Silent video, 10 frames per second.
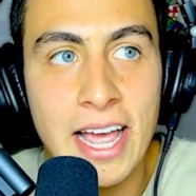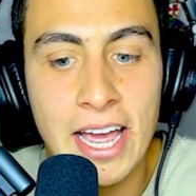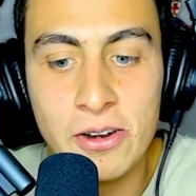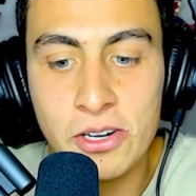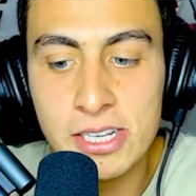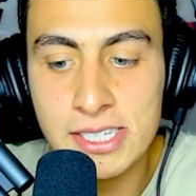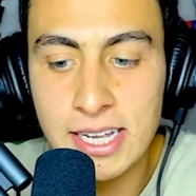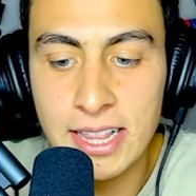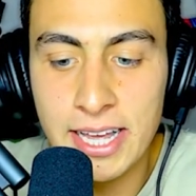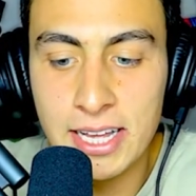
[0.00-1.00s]
And you just
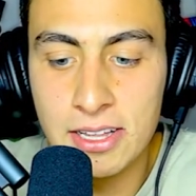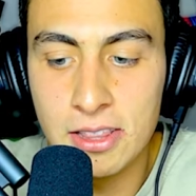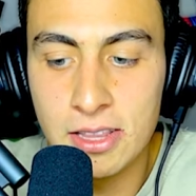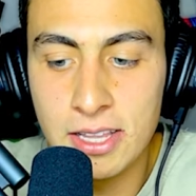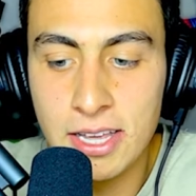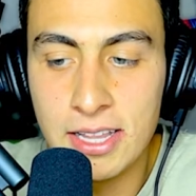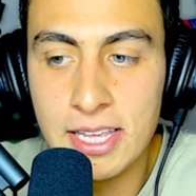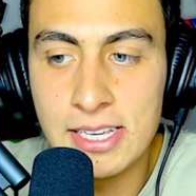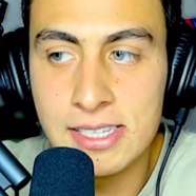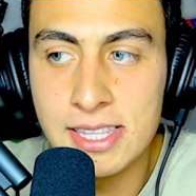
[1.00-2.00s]
said like in
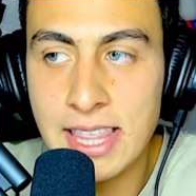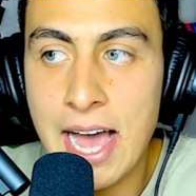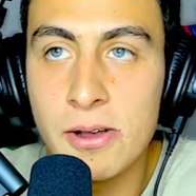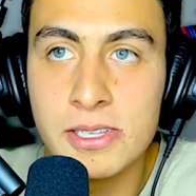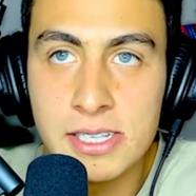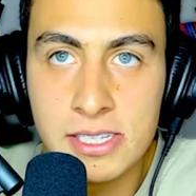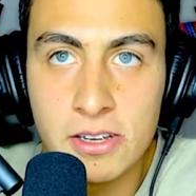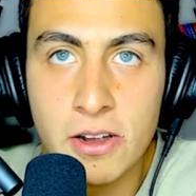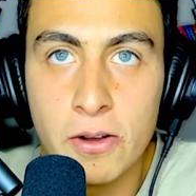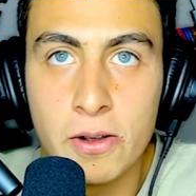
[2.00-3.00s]
these thousands,
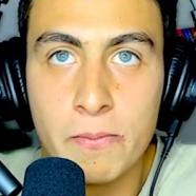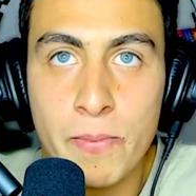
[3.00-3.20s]
you know,